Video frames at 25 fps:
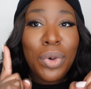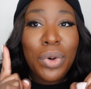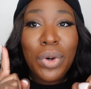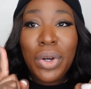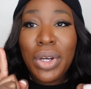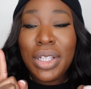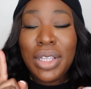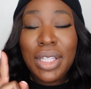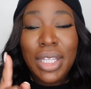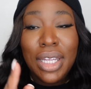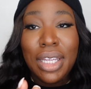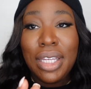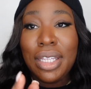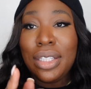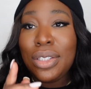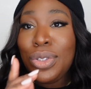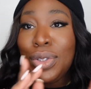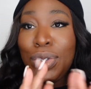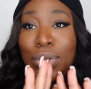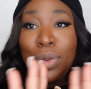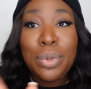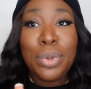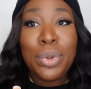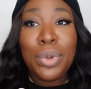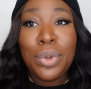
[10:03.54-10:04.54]
oily,
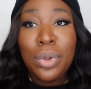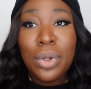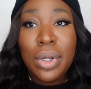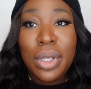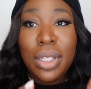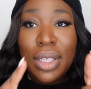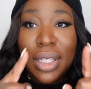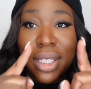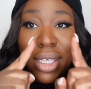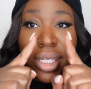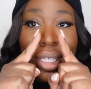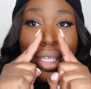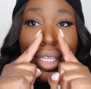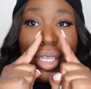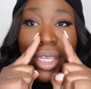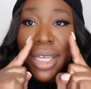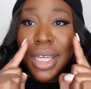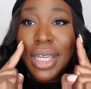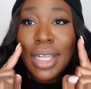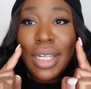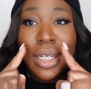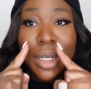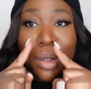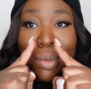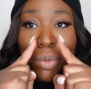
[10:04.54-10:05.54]
super oily,
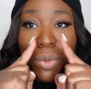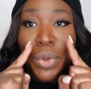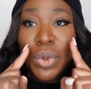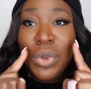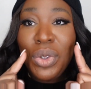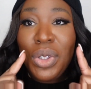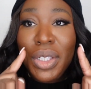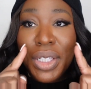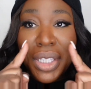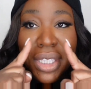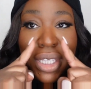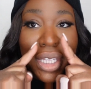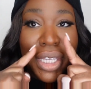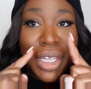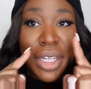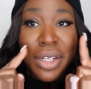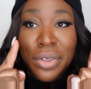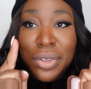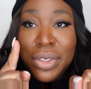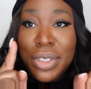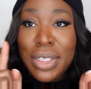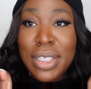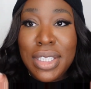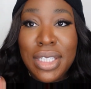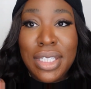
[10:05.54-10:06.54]
and I'm oily here in
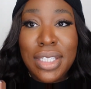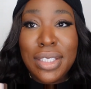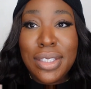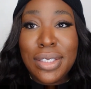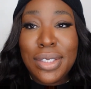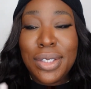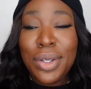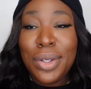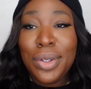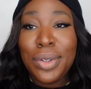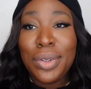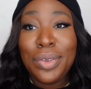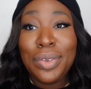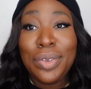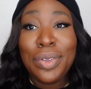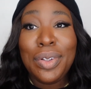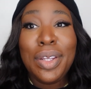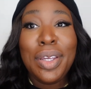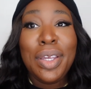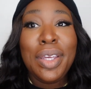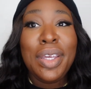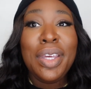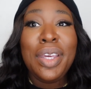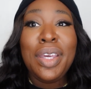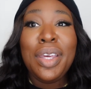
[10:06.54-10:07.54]
the T-zone.
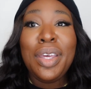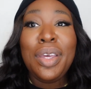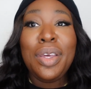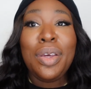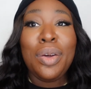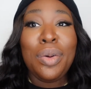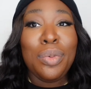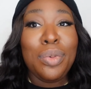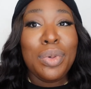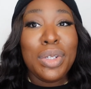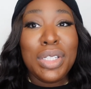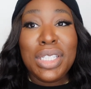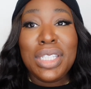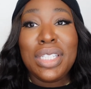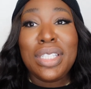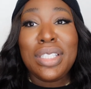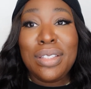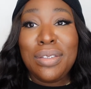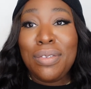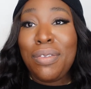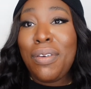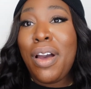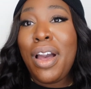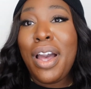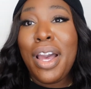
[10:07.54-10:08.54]
which is
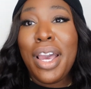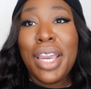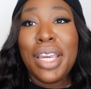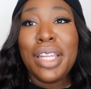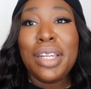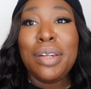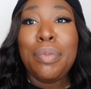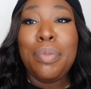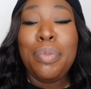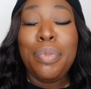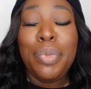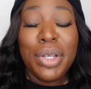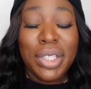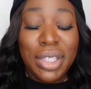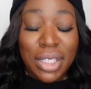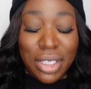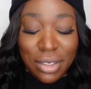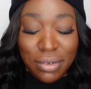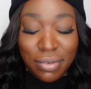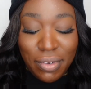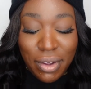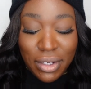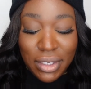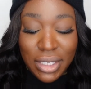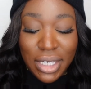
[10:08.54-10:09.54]
fine, but this
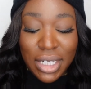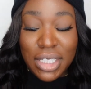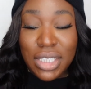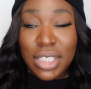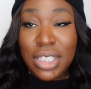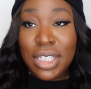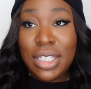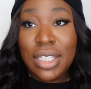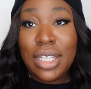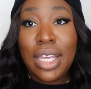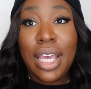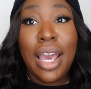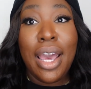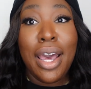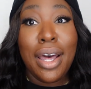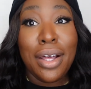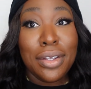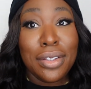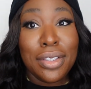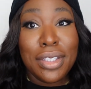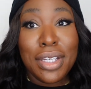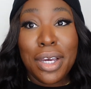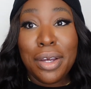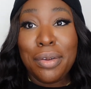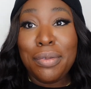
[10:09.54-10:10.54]
foundation
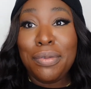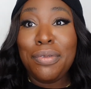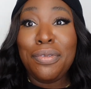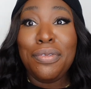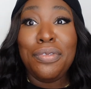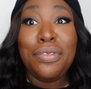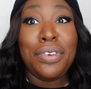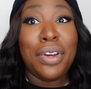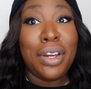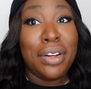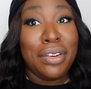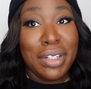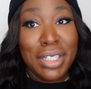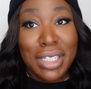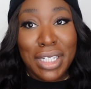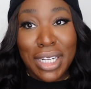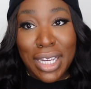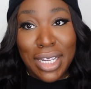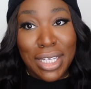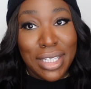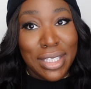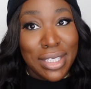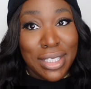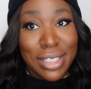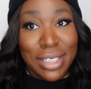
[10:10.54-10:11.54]
held up very
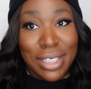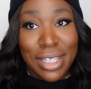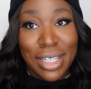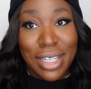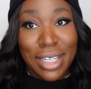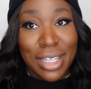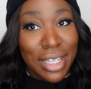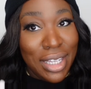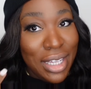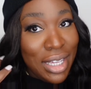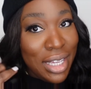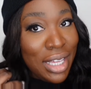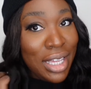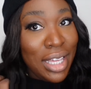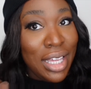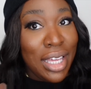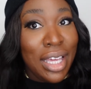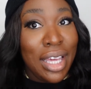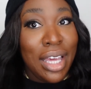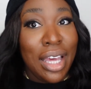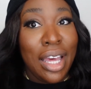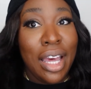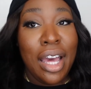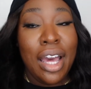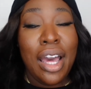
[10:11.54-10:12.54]
nicely.
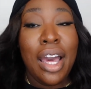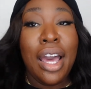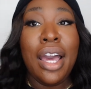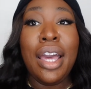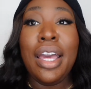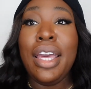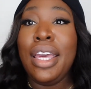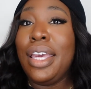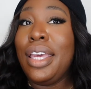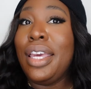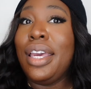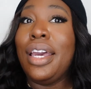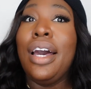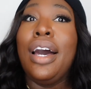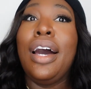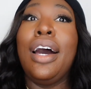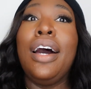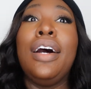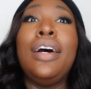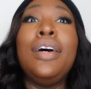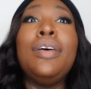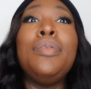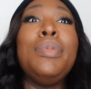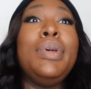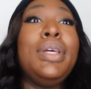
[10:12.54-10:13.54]

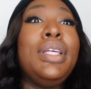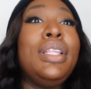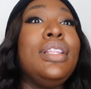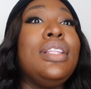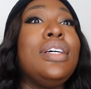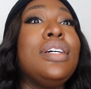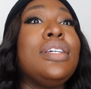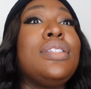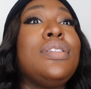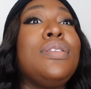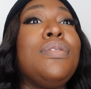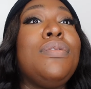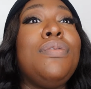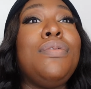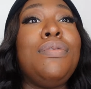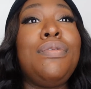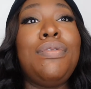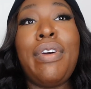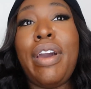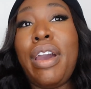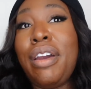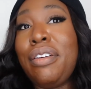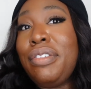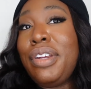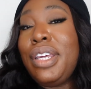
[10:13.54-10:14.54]
It looks
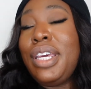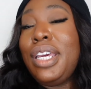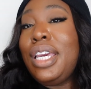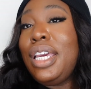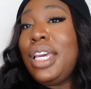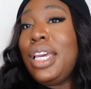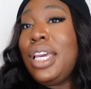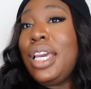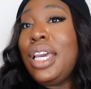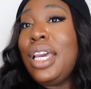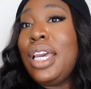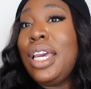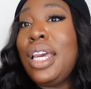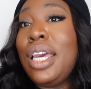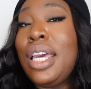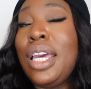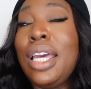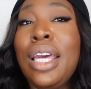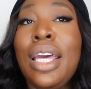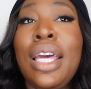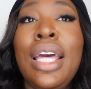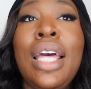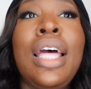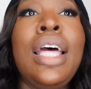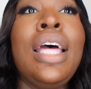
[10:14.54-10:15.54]
very
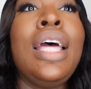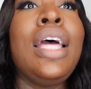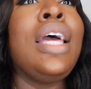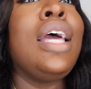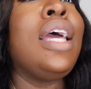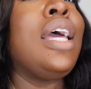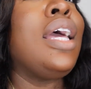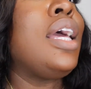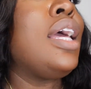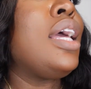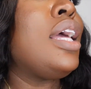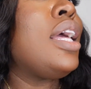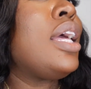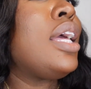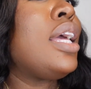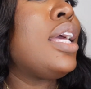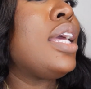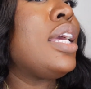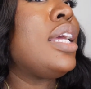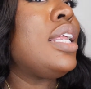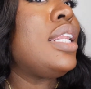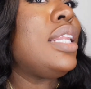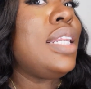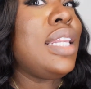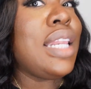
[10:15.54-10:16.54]

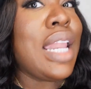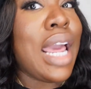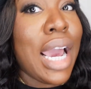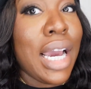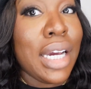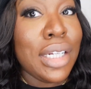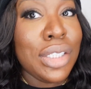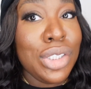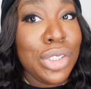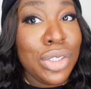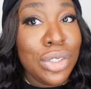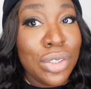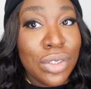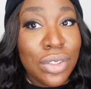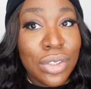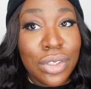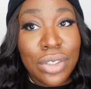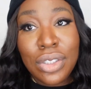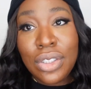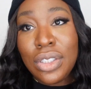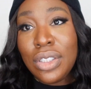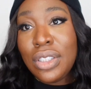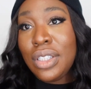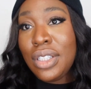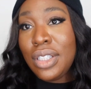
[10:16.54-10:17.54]

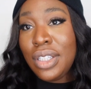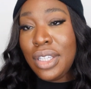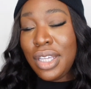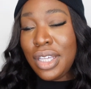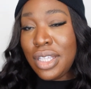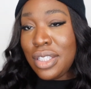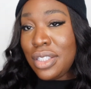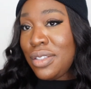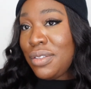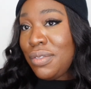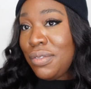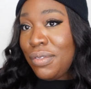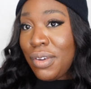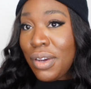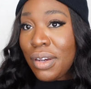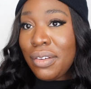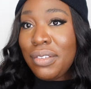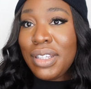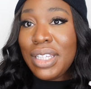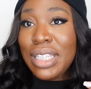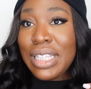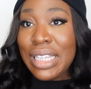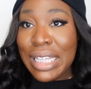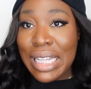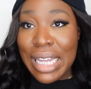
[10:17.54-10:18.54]
natural. It's
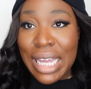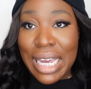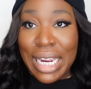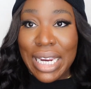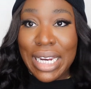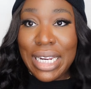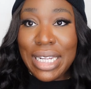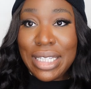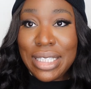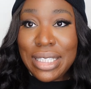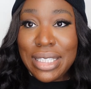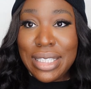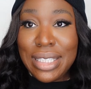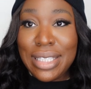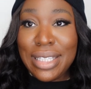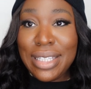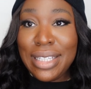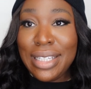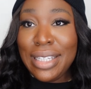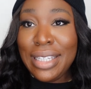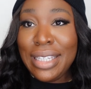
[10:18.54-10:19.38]
very light.